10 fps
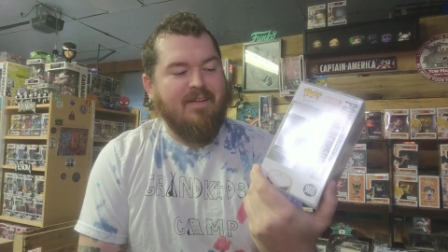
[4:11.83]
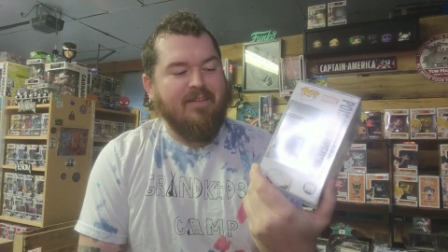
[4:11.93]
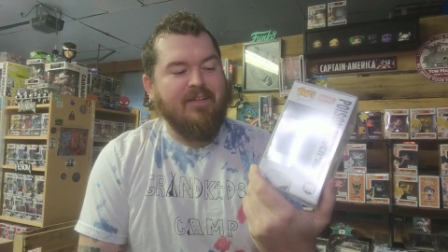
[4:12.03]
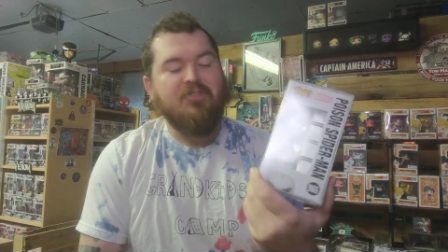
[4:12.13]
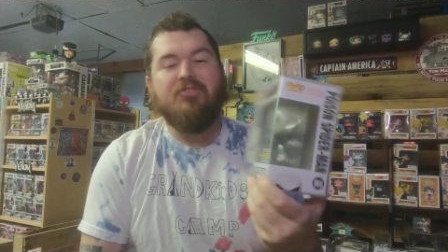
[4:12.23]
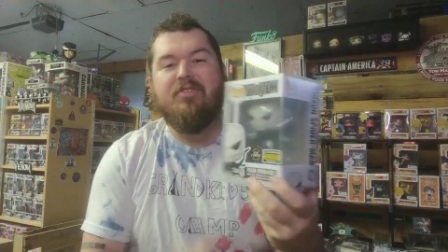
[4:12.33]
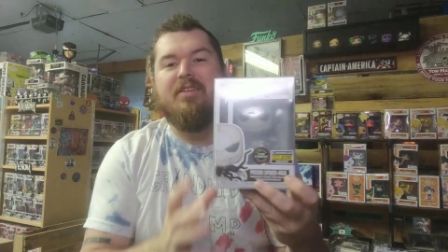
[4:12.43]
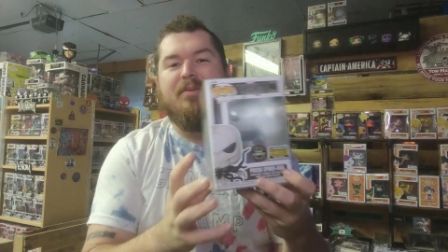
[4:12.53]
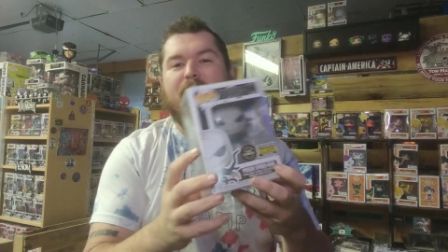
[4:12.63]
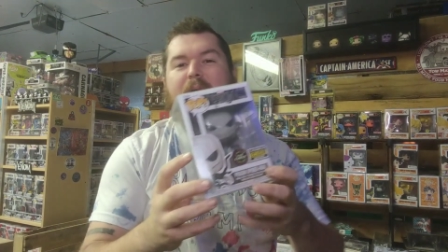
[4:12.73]
Like just to
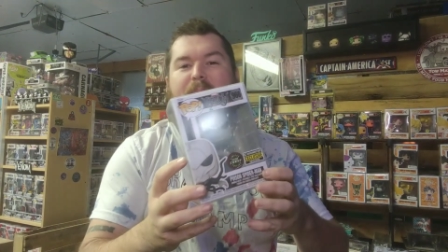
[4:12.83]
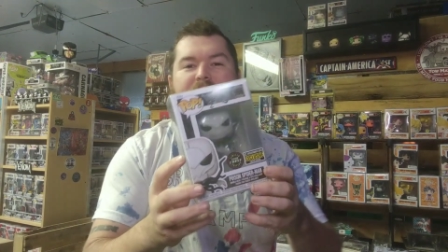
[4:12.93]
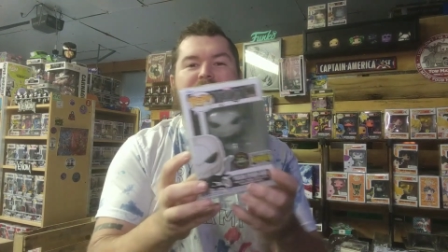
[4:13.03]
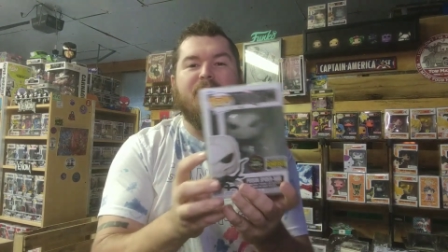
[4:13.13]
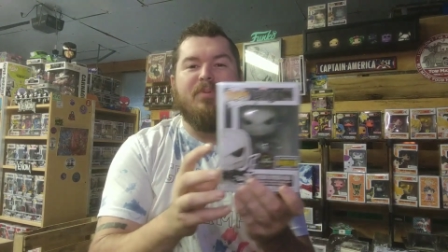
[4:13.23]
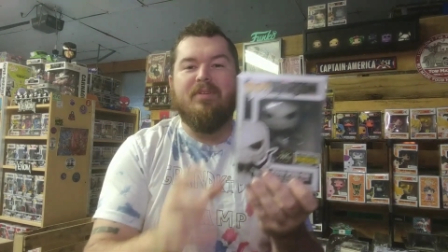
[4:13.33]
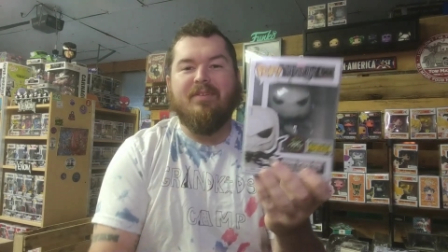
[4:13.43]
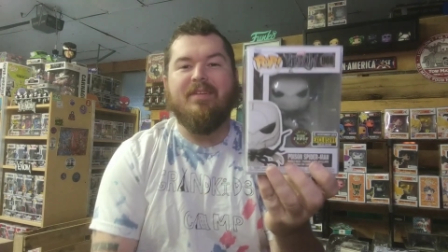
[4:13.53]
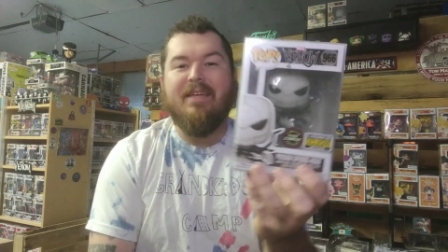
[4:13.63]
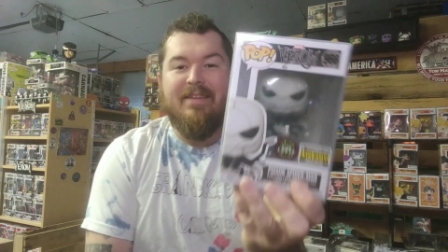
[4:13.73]
get the pop itself,
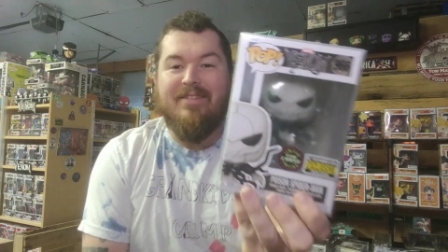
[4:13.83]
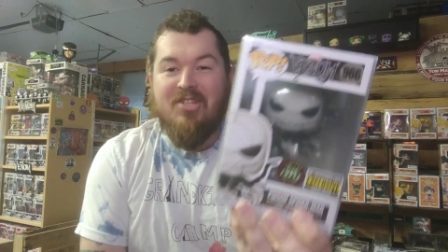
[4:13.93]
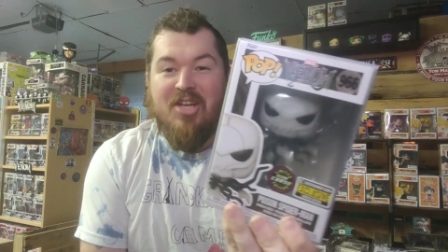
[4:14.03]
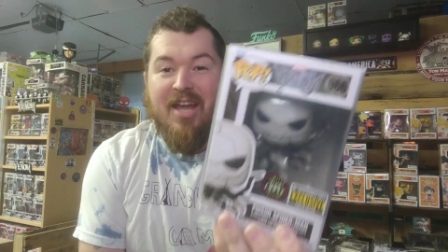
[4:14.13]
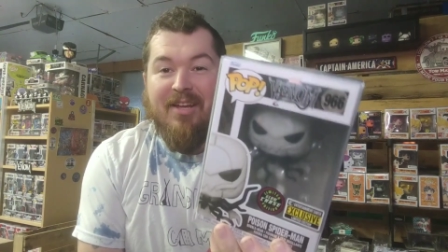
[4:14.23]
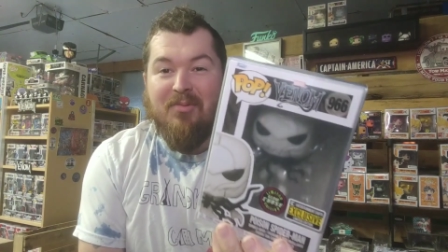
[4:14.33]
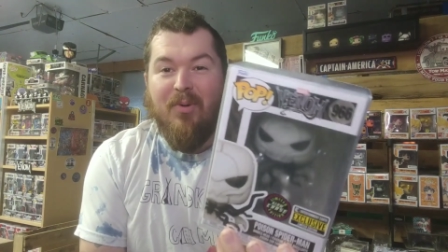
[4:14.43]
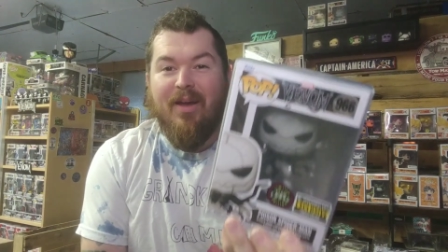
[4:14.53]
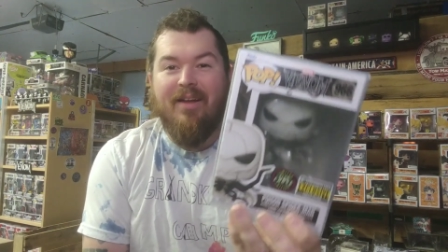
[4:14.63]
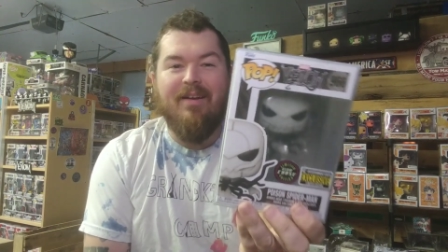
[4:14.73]
but to get the chase,
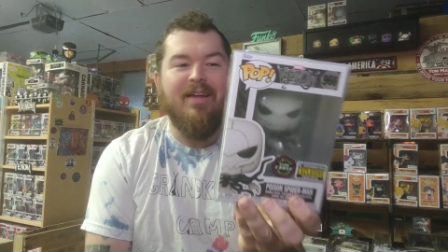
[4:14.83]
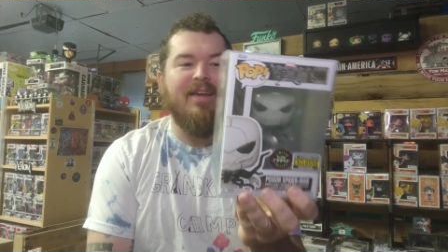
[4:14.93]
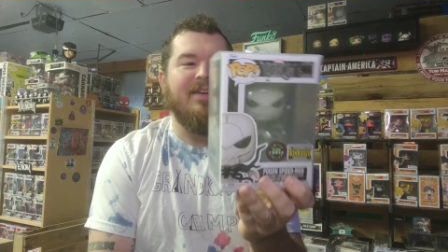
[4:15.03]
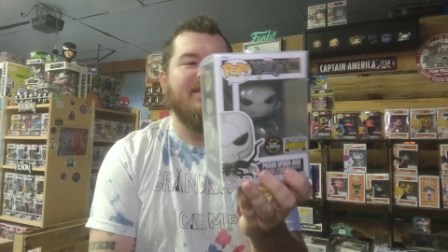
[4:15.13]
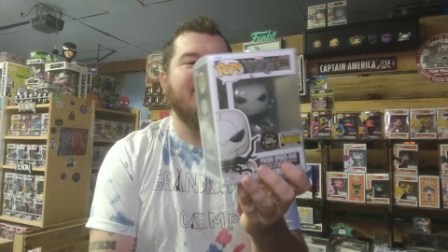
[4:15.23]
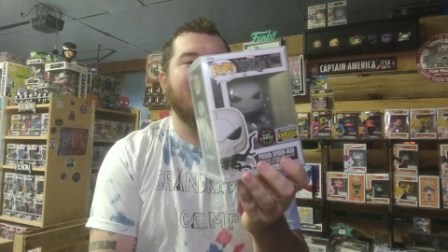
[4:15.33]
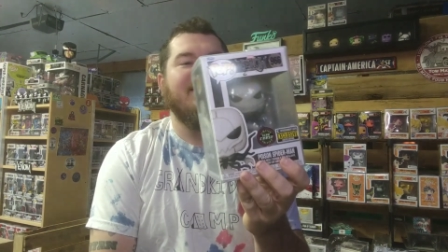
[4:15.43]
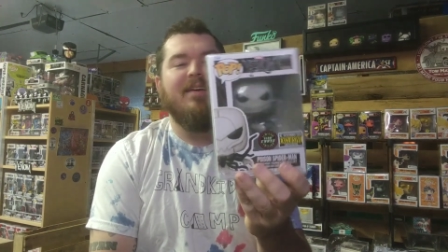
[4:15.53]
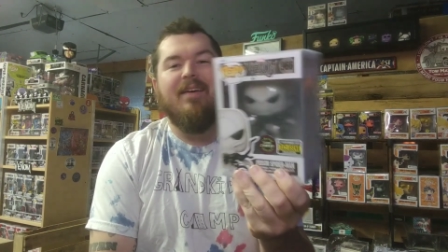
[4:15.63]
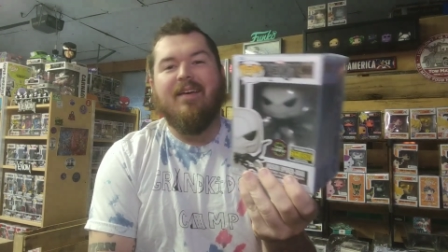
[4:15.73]
Wayne, like
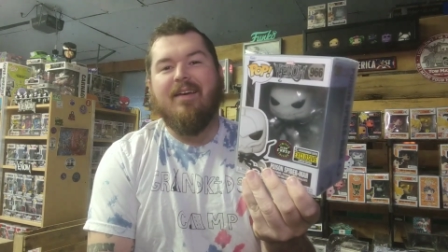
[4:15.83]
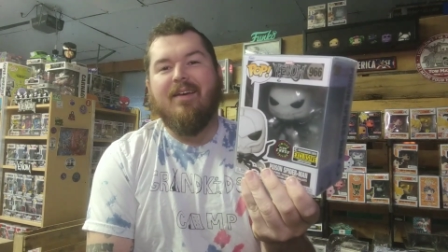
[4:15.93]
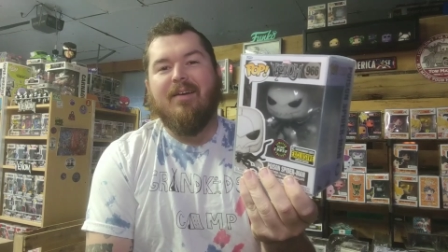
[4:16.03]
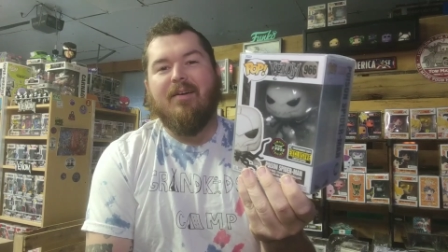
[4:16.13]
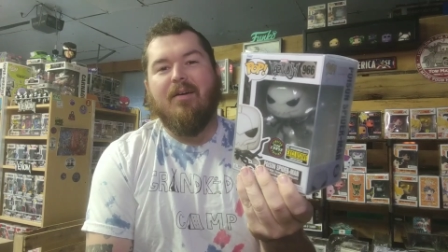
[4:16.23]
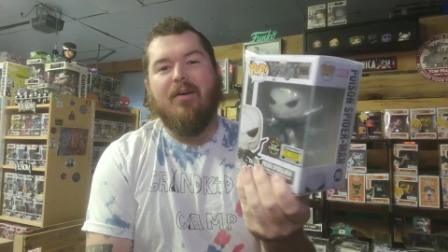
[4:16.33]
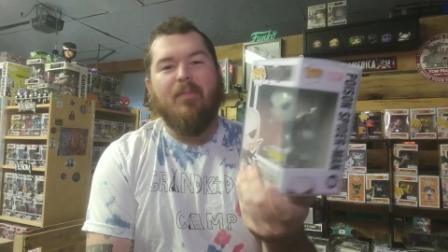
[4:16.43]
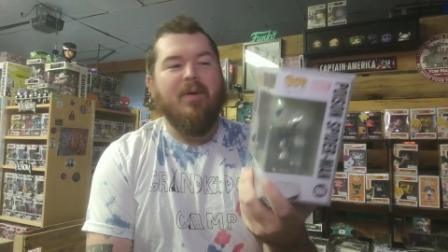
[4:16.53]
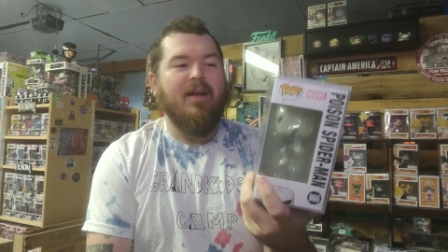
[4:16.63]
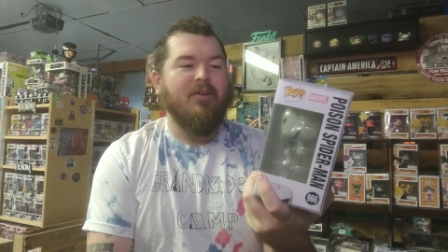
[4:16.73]
oh
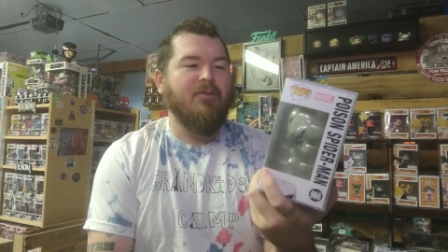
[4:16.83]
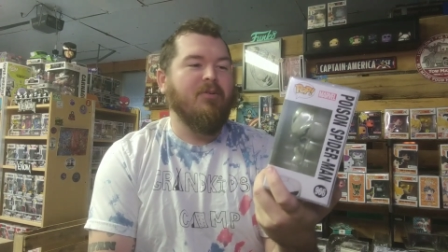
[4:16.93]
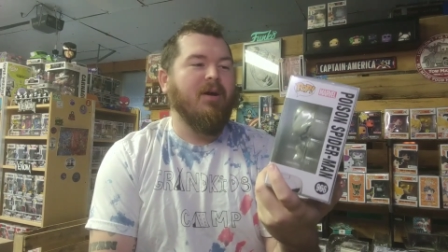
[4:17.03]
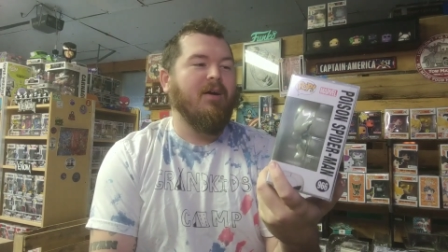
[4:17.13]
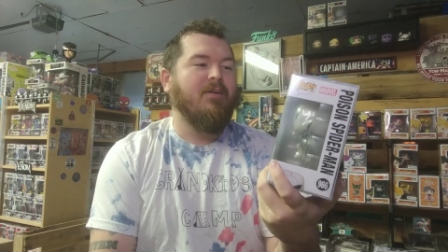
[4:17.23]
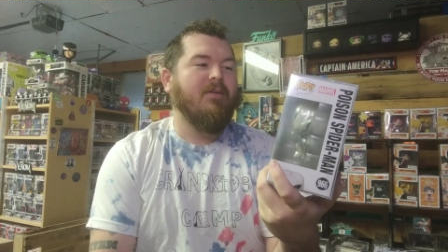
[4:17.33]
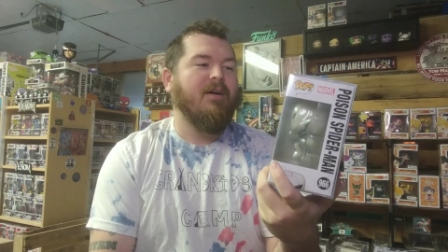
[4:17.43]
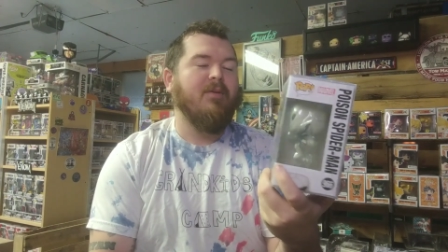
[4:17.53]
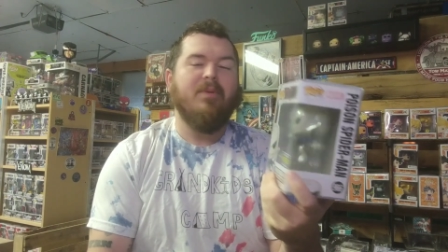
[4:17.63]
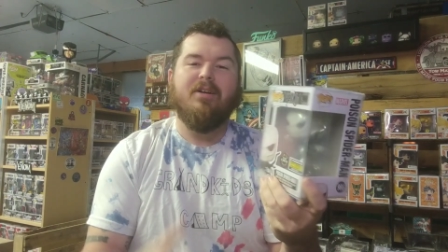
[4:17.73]
man, I don't know how,
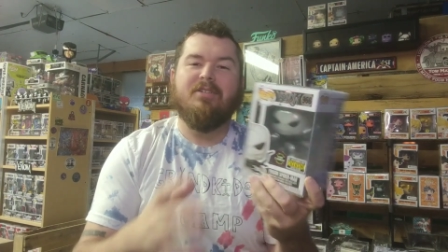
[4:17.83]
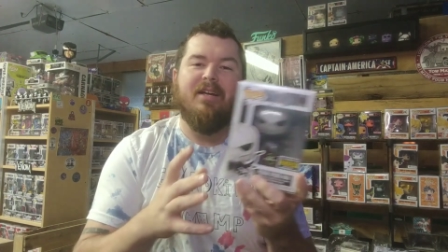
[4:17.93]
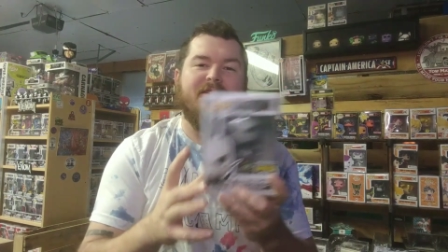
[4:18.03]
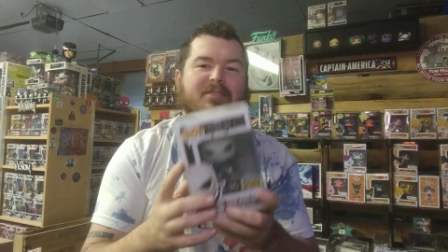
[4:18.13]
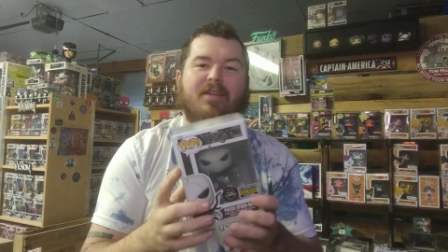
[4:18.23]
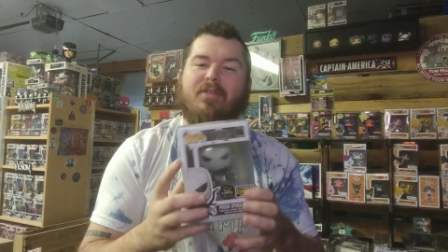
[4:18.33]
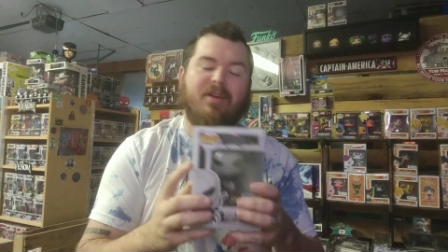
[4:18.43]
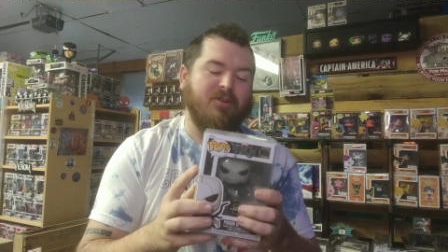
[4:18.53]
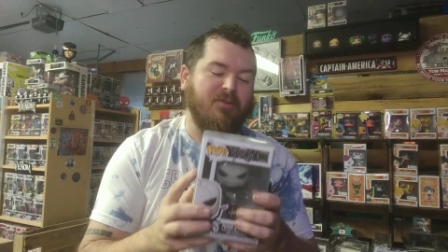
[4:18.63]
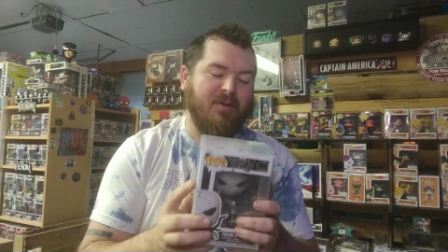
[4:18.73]
how much I can say
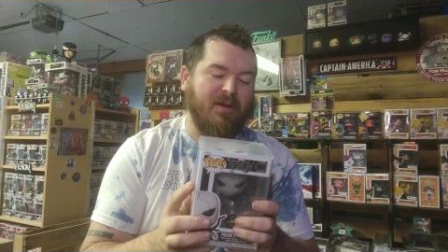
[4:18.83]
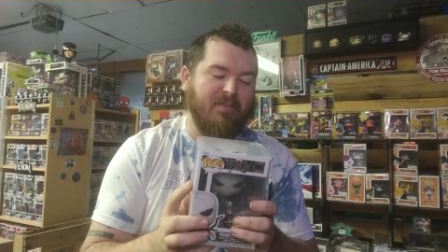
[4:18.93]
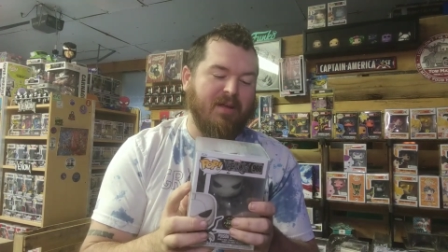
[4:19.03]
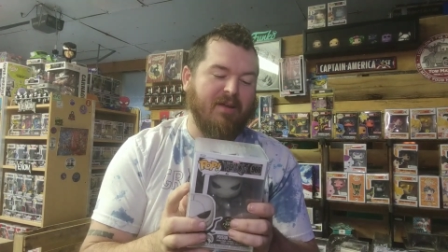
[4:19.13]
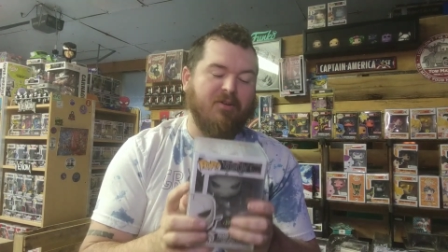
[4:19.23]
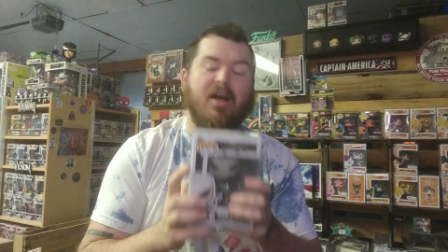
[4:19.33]
thank you, uh, man.